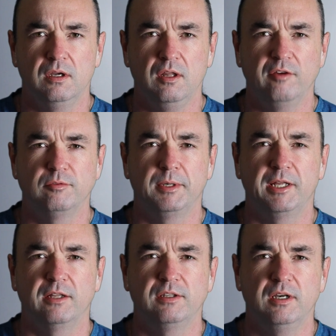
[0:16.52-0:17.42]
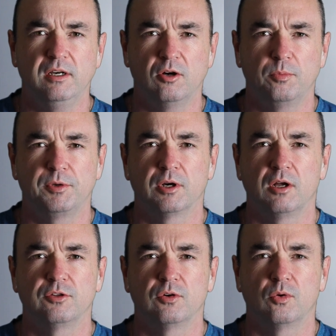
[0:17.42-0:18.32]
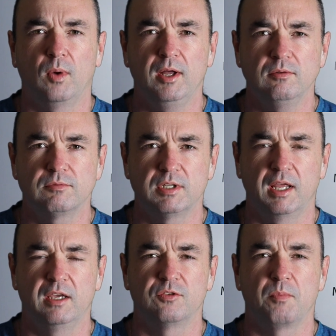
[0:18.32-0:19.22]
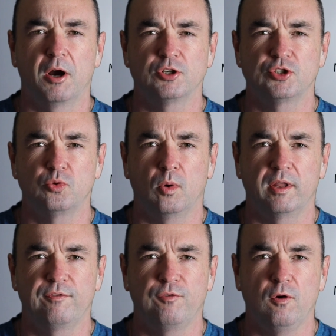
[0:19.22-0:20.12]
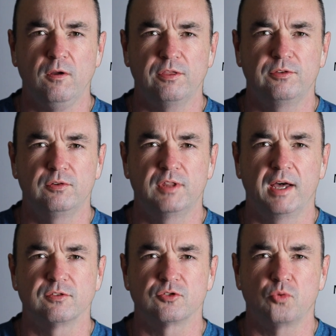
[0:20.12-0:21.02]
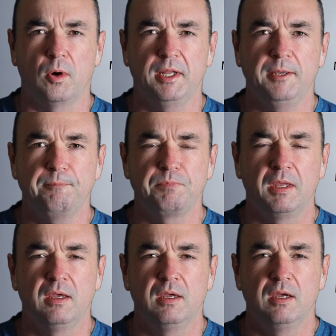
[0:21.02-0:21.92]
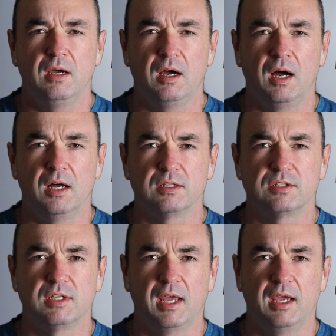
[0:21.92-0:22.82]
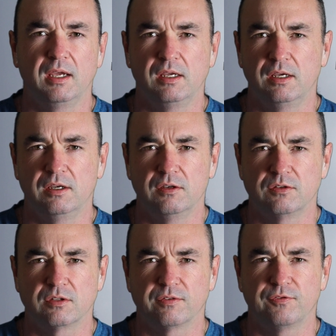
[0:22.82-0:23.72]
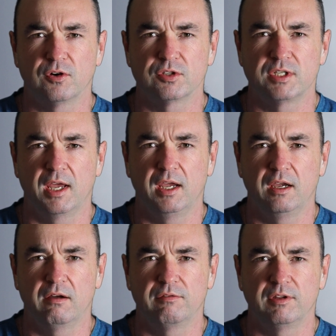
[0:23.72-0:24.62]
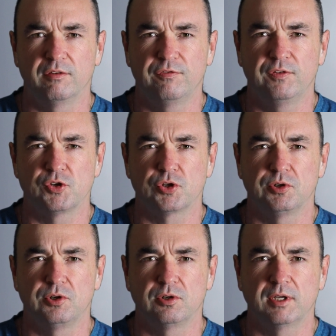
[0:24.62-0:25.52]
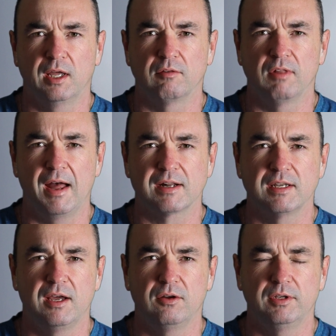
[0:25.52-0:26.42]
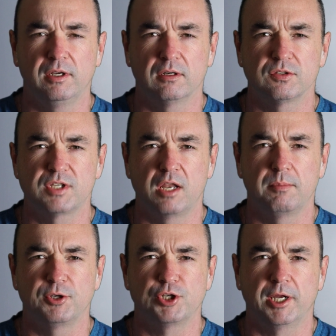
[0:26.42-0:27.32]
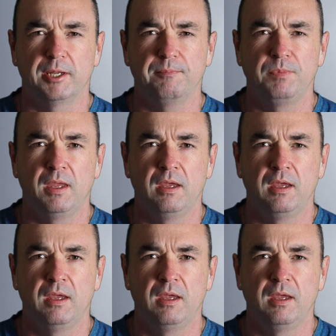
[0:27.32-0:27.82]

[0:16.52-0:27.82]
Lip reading: Hello everybody out there, I hope you're all doing well. Today is March 24th, 2020. Today is the first day of the official kind of lockdown here in the state of Michigan.